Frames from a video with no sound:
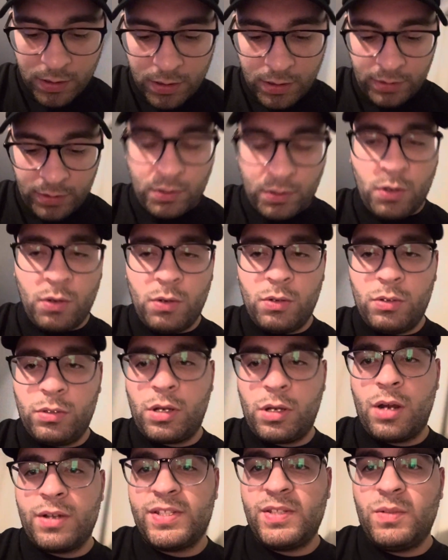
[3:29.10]
the whole
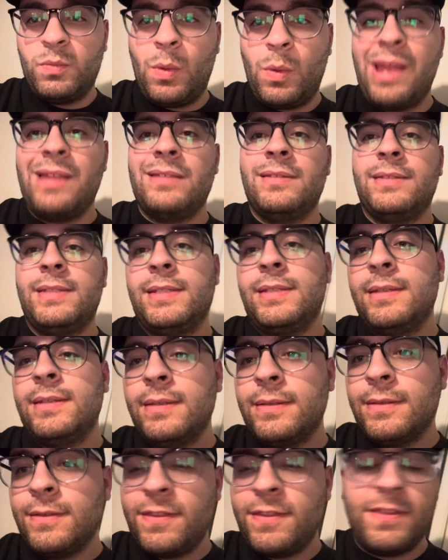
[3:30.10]
Carson Wentz
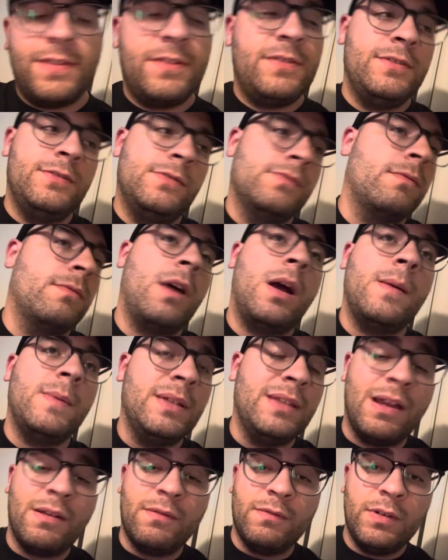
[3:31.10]
drama
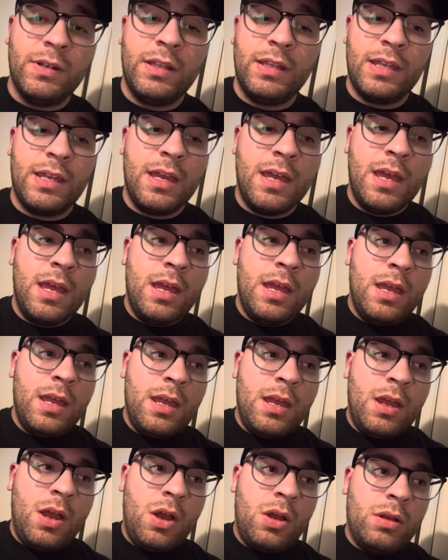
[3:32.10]
that really
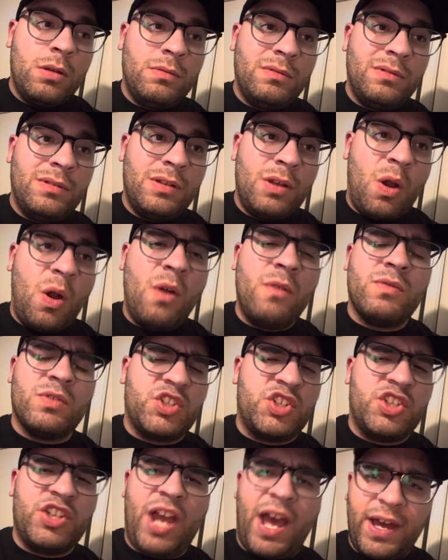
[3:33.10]

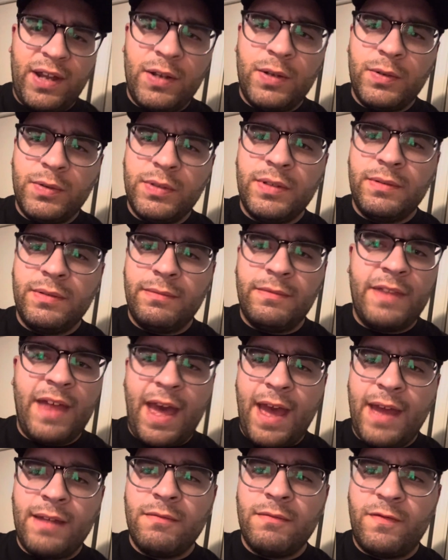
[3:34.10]
overshadowed
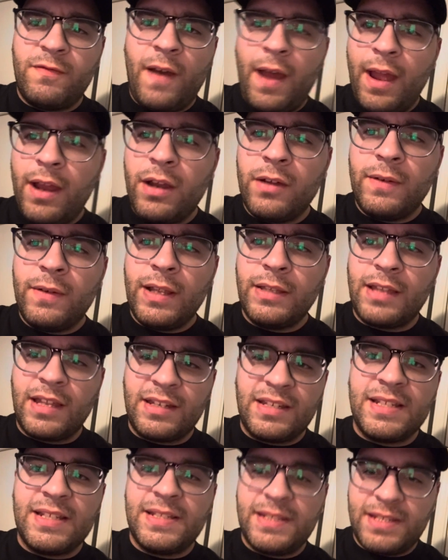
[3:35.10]
that firing,
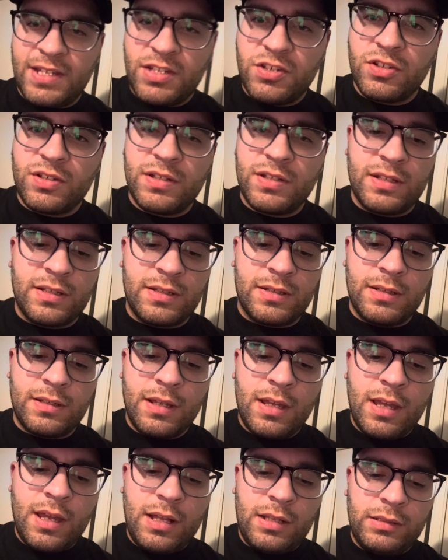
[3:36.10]
that decision to
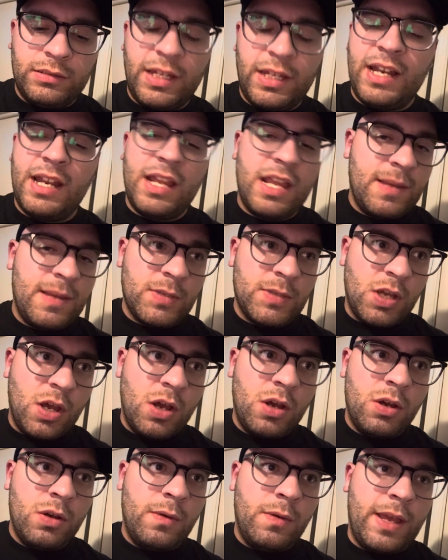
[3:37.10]
let him
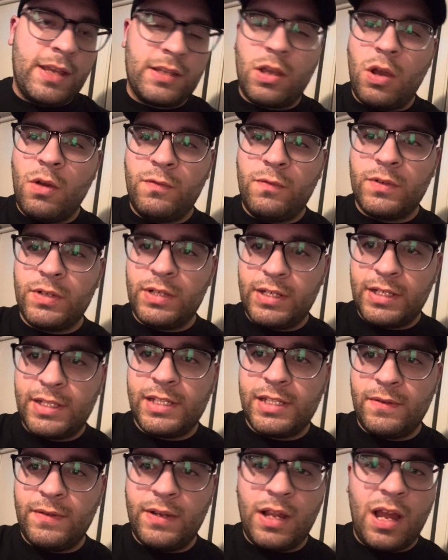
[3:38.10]
go and go for Nick
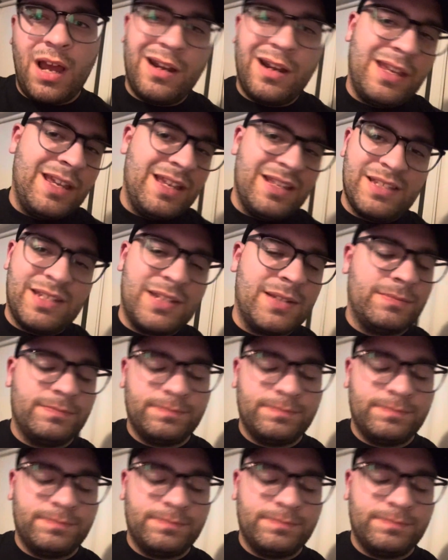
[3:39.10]
Sirianni. It's